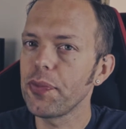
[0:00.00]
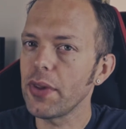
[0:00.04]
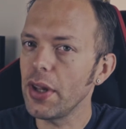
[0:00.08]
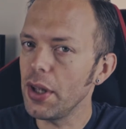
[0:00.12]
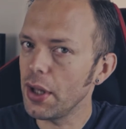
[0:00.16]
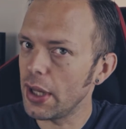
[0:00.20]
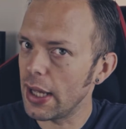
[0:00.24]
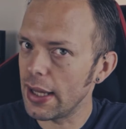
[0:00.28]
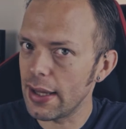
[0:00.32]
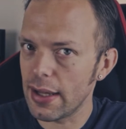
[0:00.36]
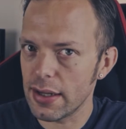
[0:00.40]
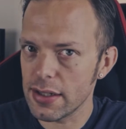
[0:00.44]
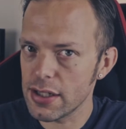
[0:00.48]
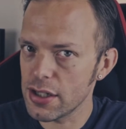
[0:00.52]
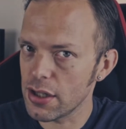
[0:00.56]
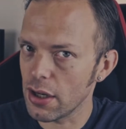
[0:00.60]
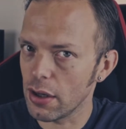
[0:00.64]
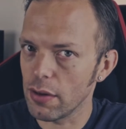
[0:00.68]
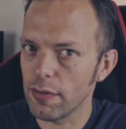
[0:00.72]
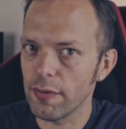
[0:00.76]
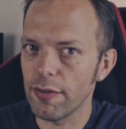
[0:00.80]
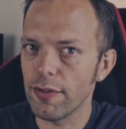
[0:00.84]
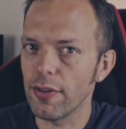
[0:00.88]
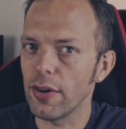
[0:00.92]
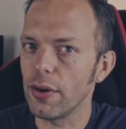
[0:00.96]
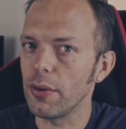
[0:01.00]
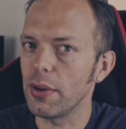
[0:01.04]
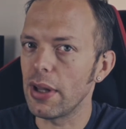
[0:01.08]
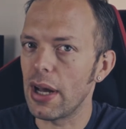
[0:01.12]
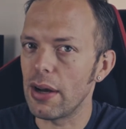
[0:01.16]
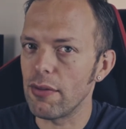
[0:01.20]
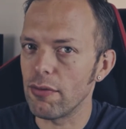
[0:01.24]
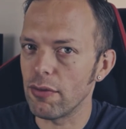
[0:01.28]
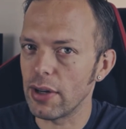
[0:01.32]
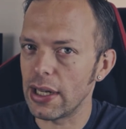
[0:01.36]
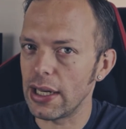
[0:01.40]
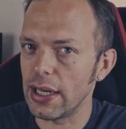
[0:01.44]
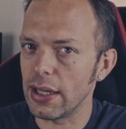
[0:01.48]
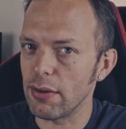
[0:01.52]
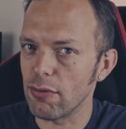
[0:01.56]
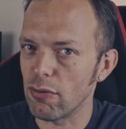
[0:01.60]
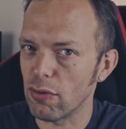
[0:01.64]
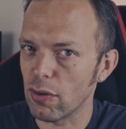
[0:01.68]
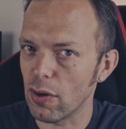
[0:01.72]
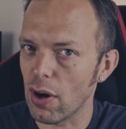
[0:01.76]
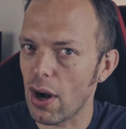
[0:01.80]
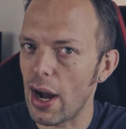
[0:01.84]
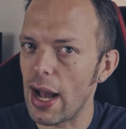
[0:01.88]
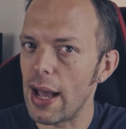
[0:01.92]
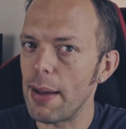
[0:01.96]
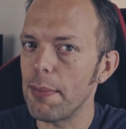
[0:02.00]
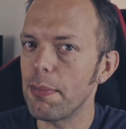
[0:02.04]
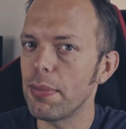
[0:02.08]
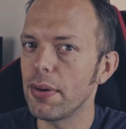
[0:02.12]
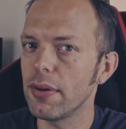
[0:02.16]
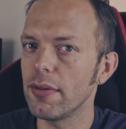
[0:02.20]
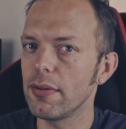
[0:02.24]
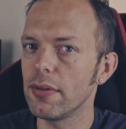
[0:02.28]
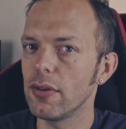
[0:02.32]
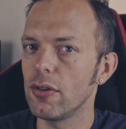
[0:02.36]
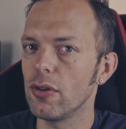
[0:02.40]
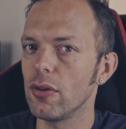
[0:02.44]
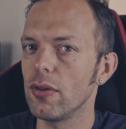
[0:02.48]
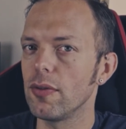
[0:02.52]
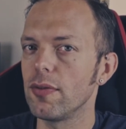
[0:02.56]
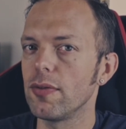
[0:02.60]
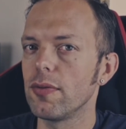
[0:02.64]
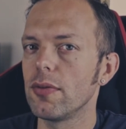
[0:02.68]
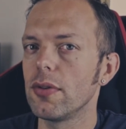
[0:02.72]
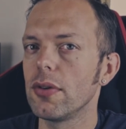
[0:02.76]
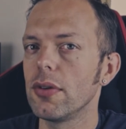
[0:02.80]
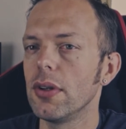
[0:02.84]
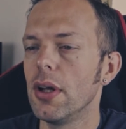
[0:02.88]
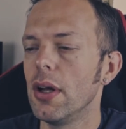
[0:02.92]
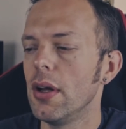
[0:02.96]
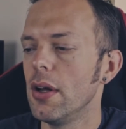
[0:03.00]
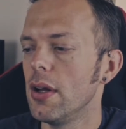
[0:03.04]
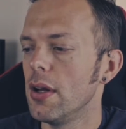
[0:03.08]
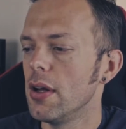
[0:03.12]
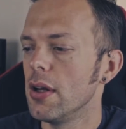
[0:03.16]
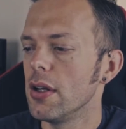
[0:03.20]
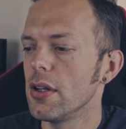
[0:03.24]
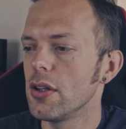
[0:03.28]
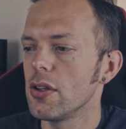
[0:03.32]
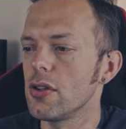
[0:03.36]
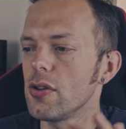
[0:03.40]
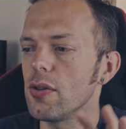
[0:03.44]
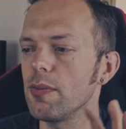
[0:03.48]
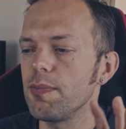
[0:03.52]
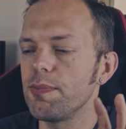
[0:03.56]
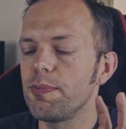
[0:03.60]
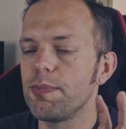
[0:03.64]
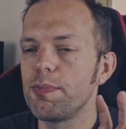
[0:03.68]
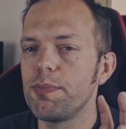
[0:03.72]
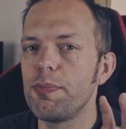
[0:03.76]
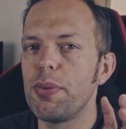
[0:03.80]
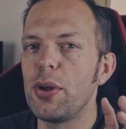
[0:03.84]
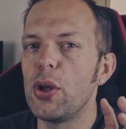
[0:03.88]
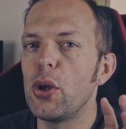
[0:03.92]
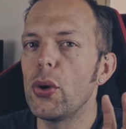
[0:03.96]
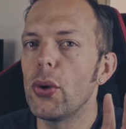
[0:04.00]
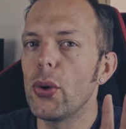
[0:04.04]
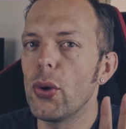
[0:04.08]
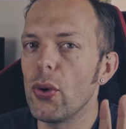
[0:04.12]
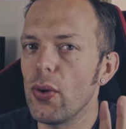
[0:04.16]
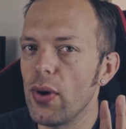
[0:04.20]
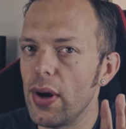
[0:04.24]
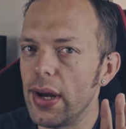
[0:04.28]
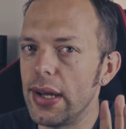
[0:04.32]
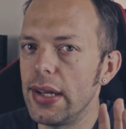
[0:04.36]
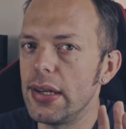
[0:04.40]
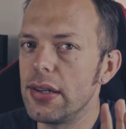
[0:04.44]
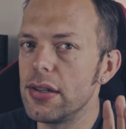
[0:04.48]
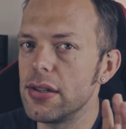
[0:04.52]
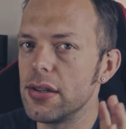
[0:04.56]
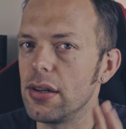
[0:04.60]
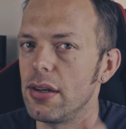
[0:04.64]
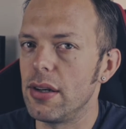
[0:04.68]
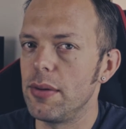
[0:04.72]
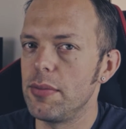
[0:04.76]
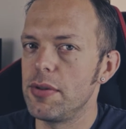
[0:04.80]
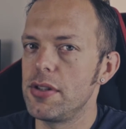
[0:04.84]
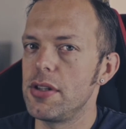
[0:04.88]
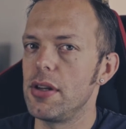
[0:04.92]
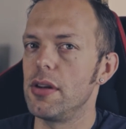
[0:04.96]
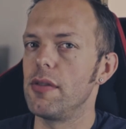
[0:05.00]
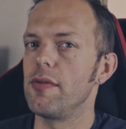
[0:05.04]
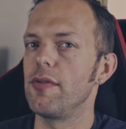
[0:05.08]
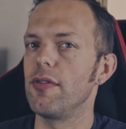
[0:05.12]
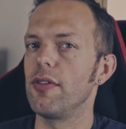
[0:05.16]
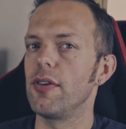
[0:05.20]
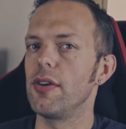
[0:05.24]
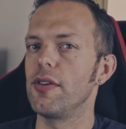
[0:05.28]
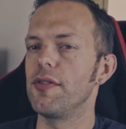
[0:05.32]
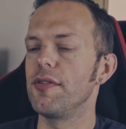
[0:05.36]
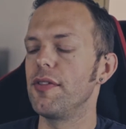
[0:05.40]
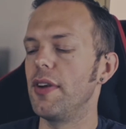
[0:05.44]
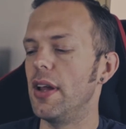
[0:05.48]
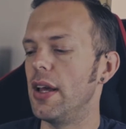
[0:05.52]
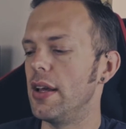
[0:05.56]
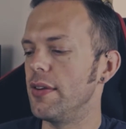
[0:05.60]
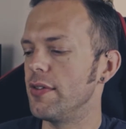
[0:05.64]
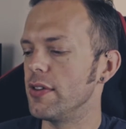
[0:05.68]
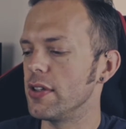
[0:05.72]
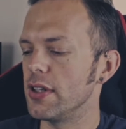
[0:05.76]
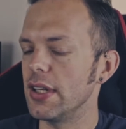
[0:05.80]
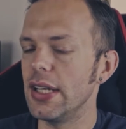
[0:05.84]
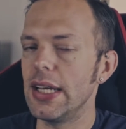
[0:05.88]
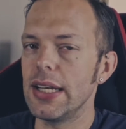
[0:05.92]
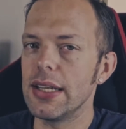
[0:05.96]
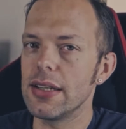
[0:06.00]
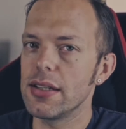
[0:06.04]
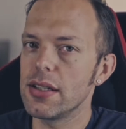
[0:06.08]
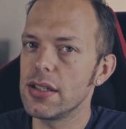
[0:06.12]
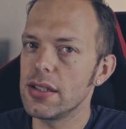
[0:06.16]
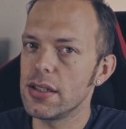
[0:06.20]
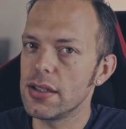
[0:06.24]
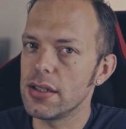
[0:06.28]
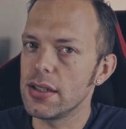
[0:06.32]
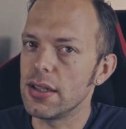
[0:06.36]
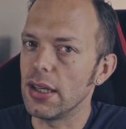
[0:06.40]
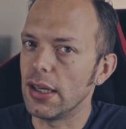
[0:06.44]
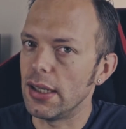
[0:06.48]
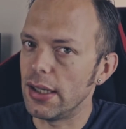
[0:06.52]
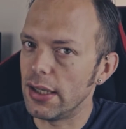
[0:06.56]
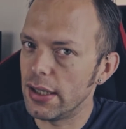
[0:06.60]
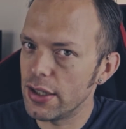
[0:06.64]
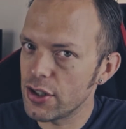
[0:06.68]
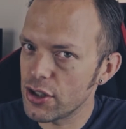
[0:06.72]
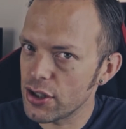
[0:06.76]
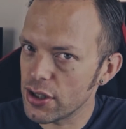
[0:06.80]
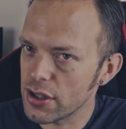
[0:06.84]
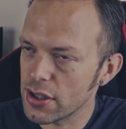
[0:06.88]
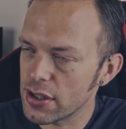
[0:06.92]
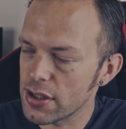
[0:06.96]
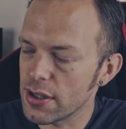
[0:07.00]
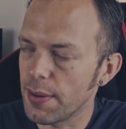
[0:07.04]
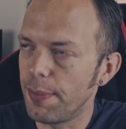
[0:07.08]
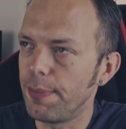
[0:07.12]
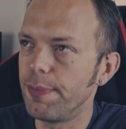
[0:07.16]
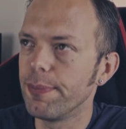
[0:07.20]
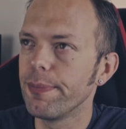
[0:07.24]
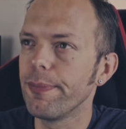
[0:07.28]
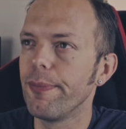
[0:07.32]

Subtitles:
You get that stone fruit, that really ripe, sort of pureed type stone fruit flavours. It's delicious.